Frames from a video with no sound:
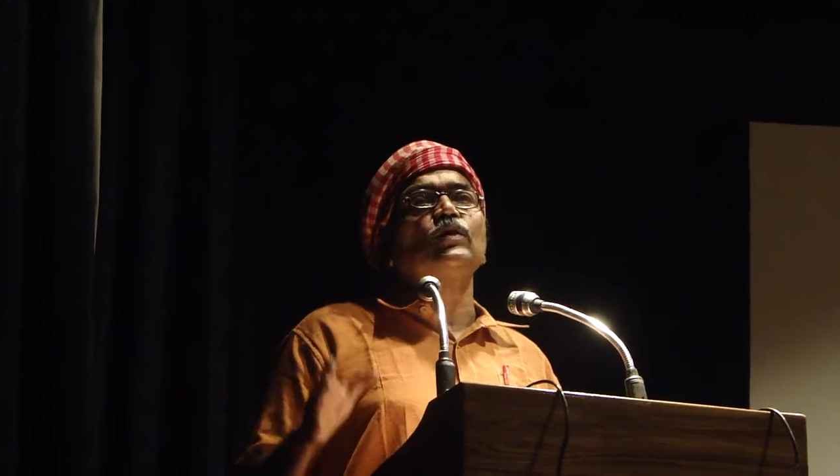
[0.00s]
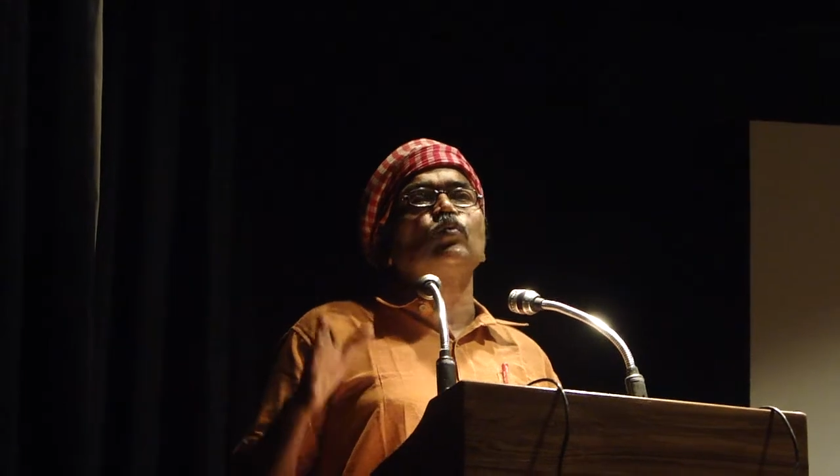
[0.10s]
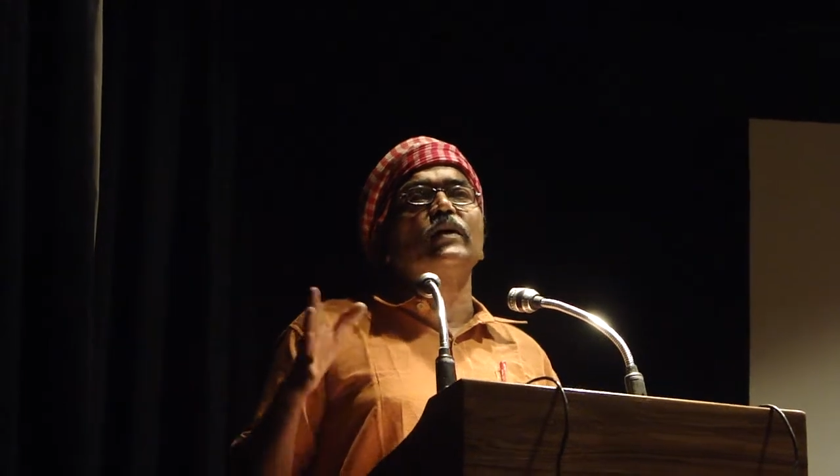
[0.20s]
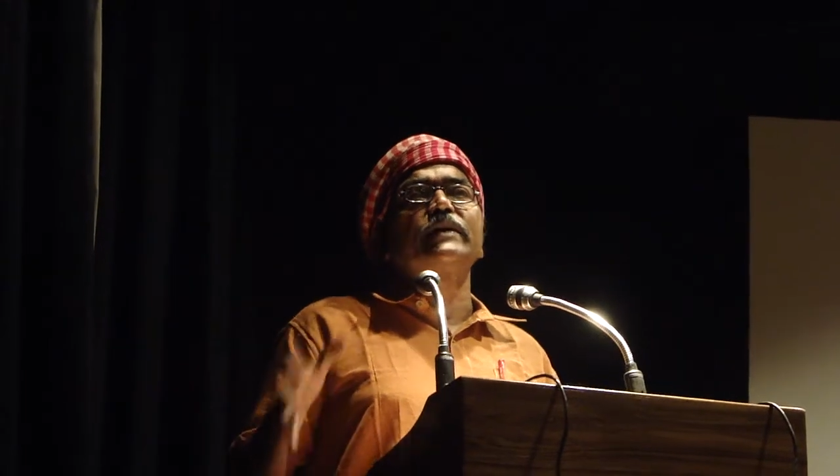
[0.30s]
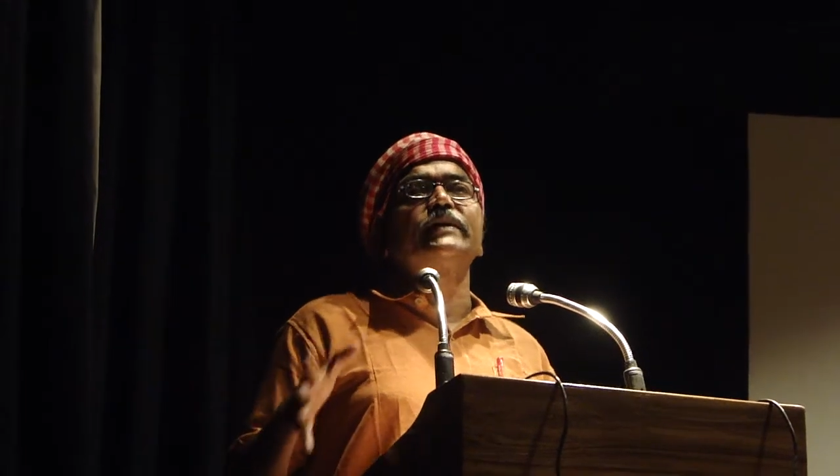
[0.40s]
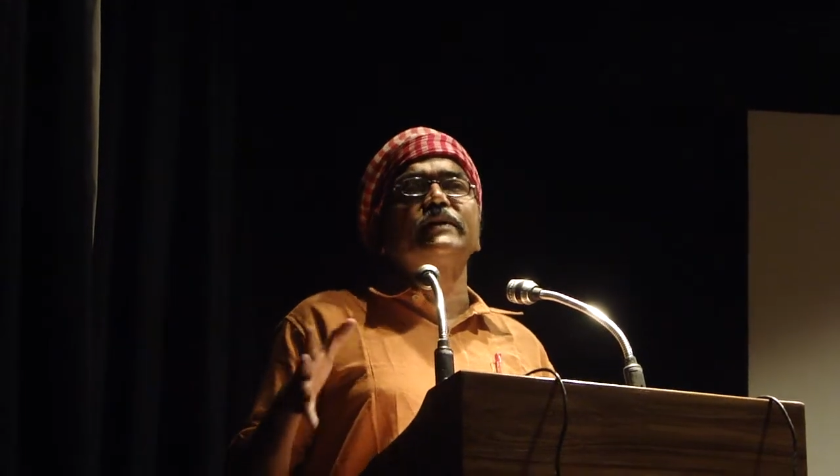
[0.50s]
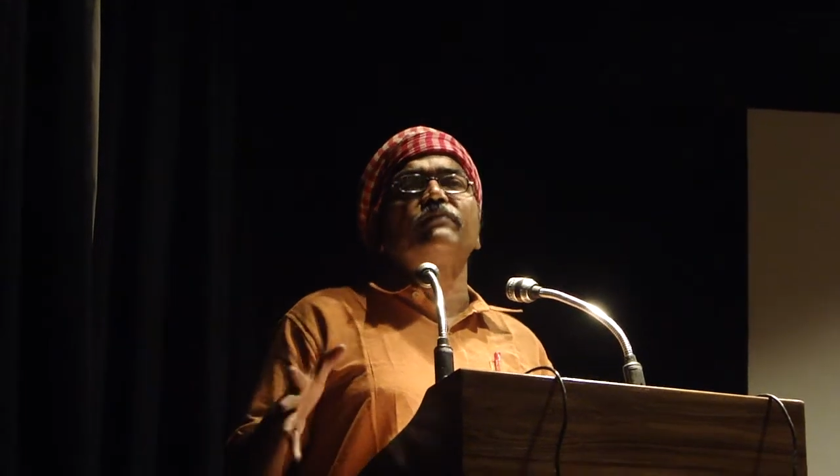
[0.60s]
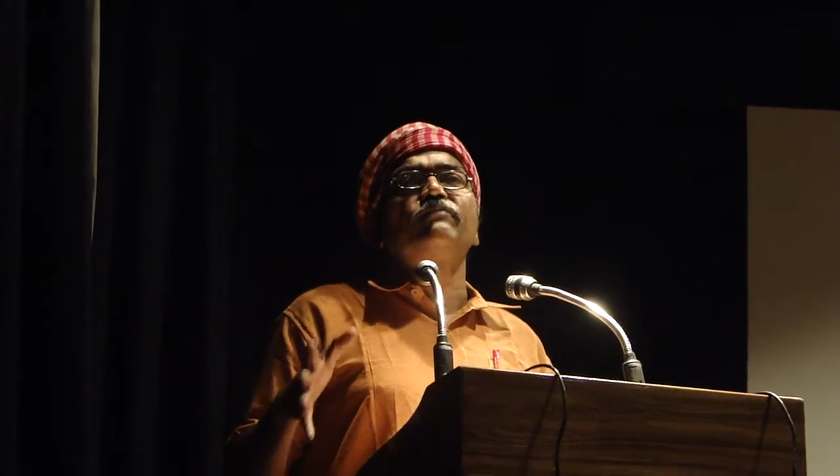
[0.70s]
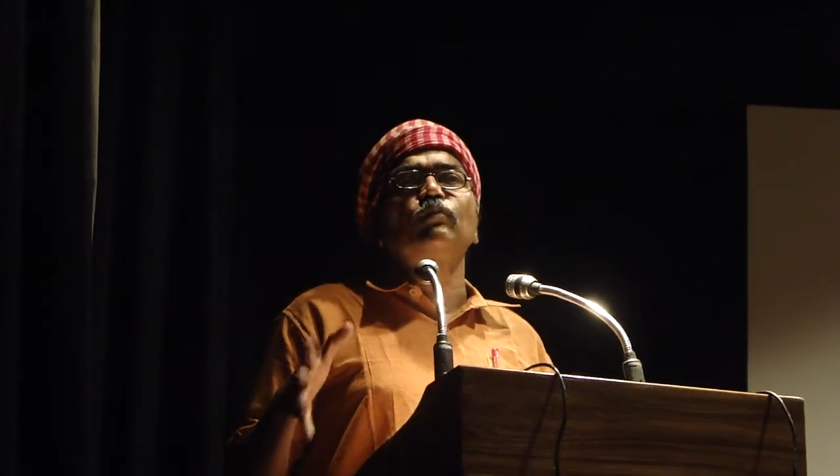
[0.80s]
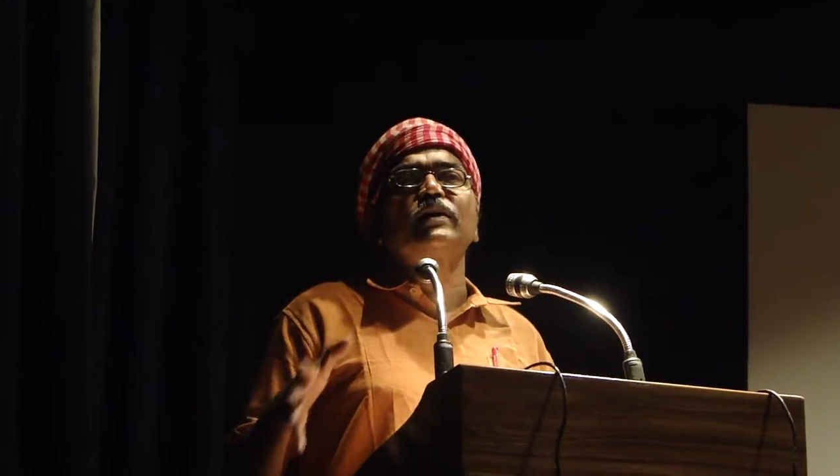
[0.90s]
the
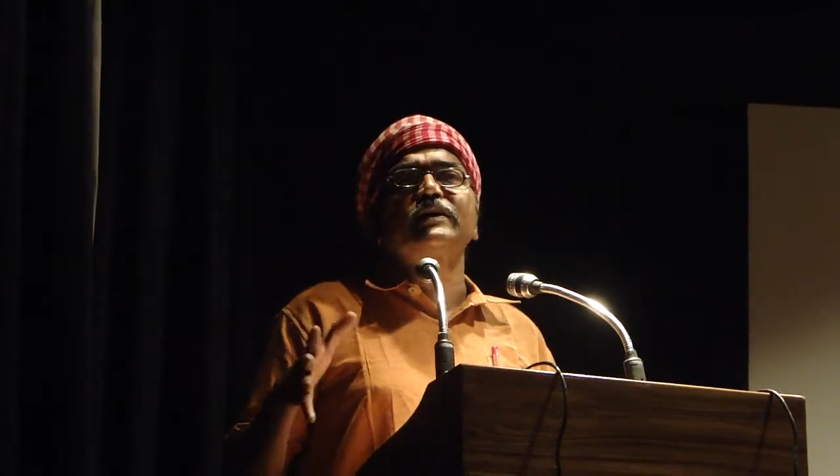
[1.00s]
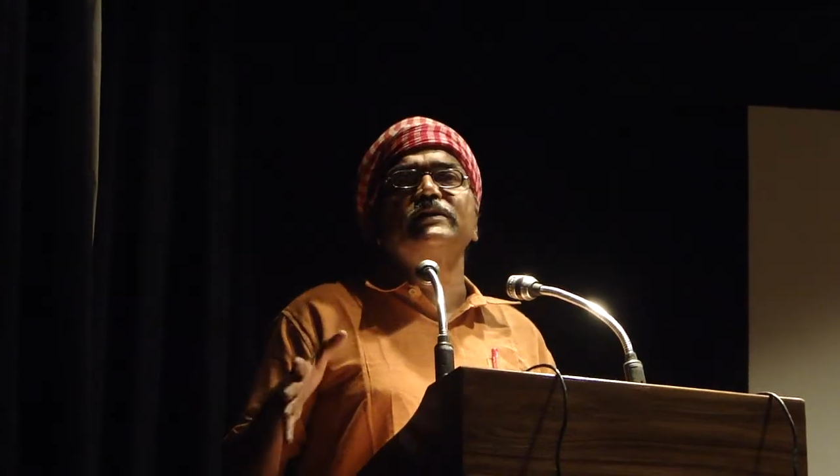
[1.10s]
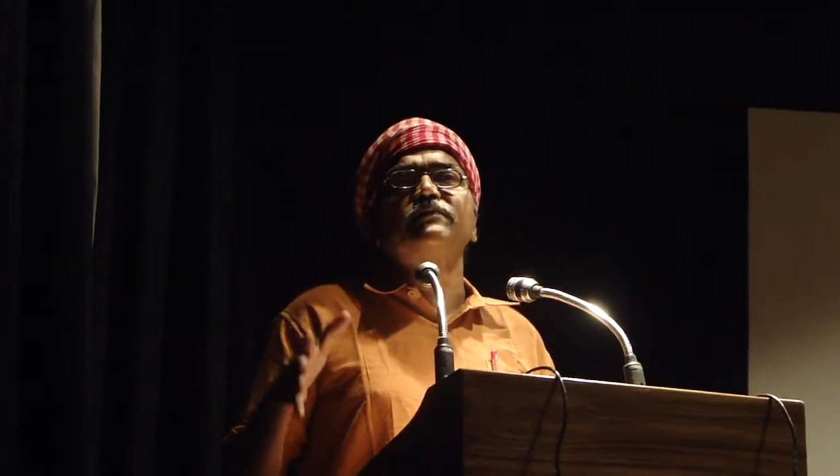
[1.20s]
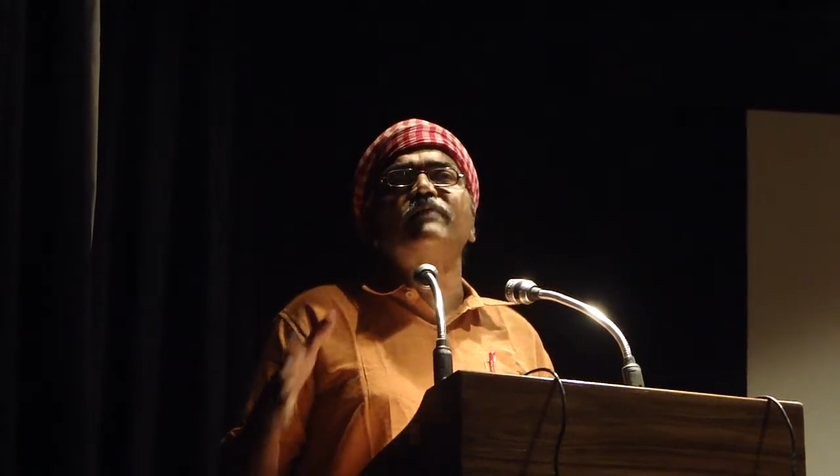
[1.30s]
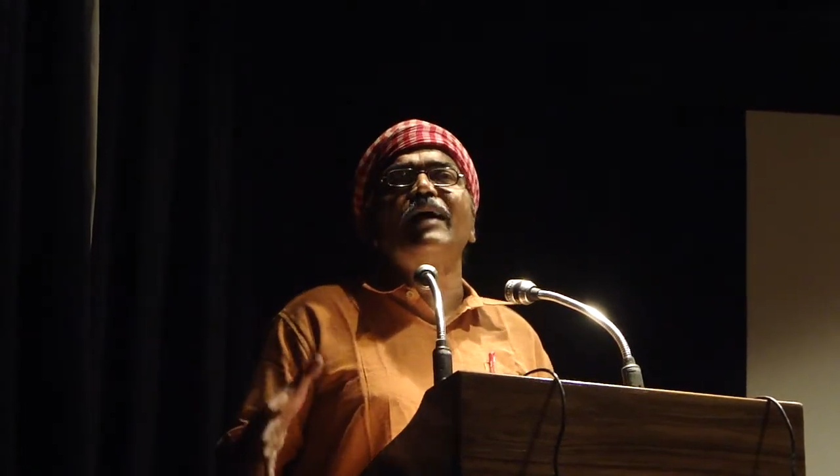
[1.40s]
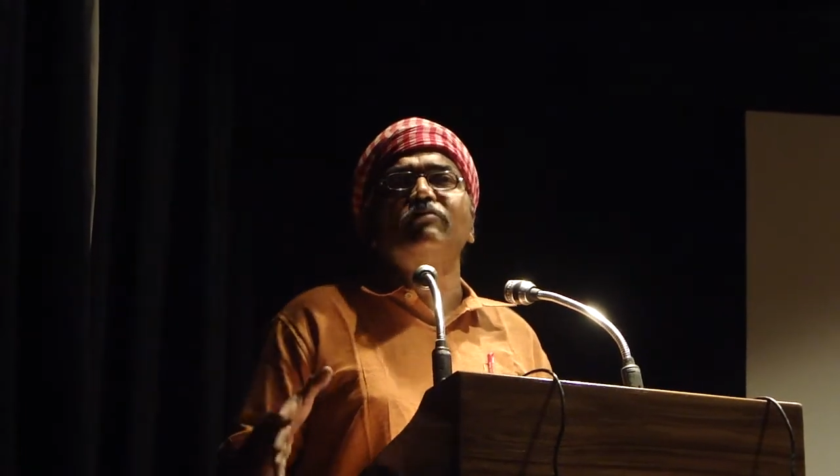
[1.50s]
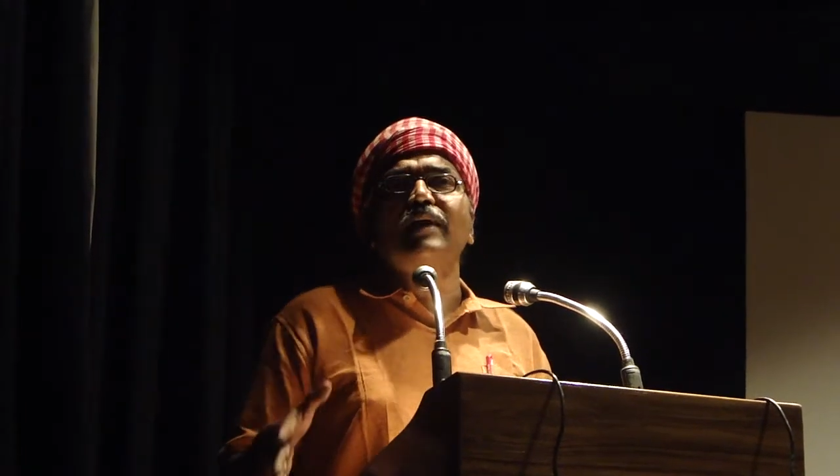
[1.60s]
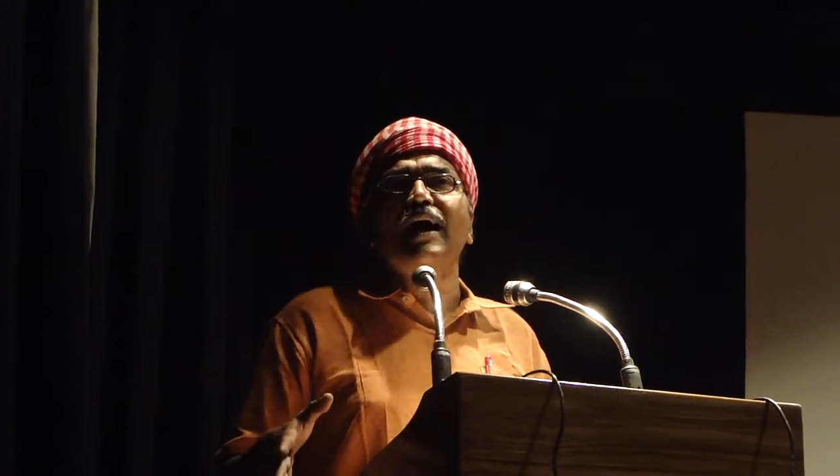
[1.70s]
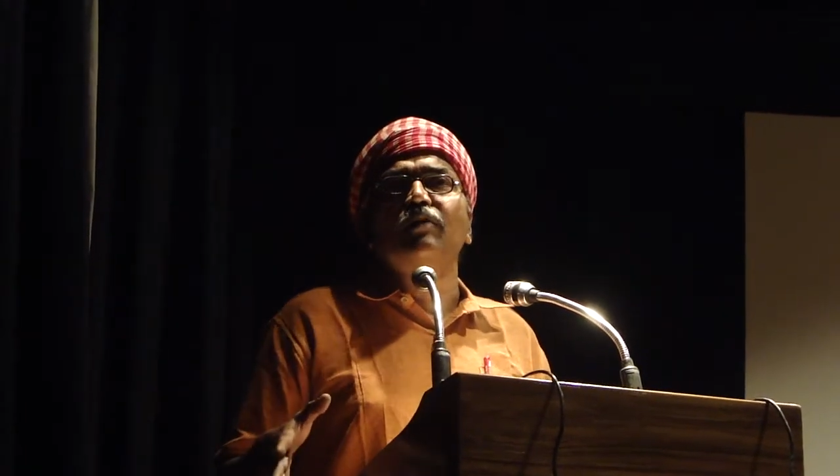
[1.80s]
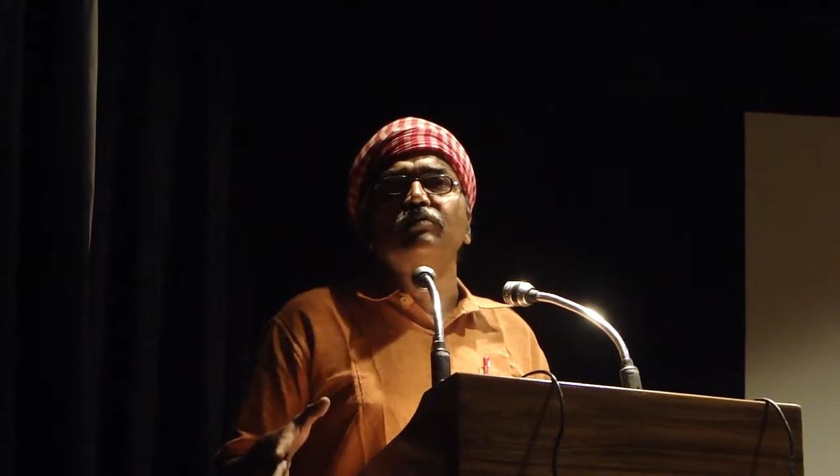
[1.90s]
workers found
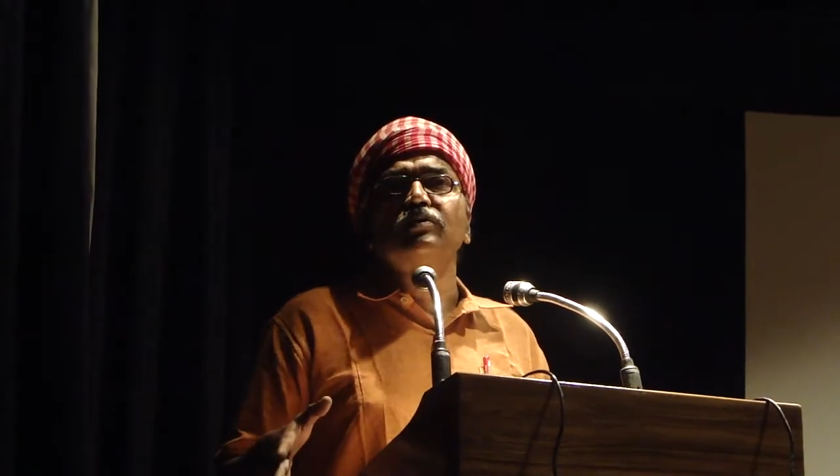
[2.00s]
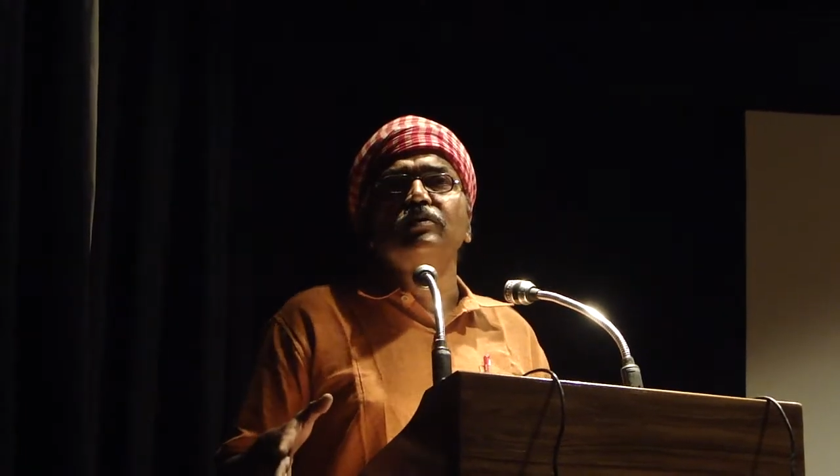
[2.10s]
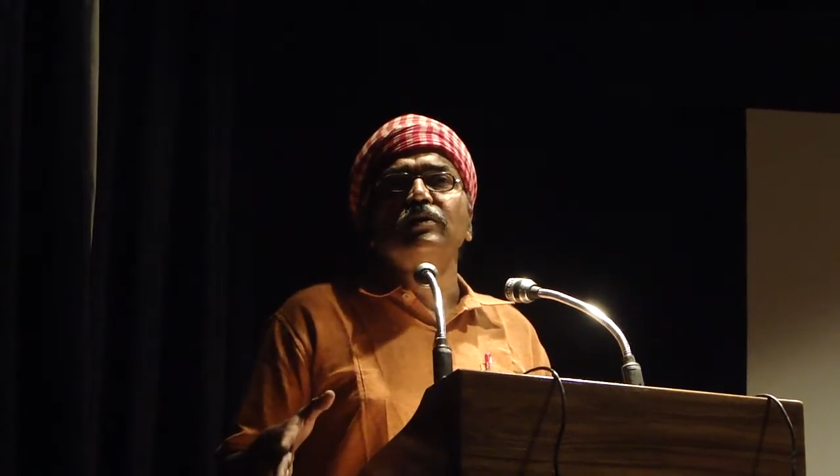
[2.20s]
out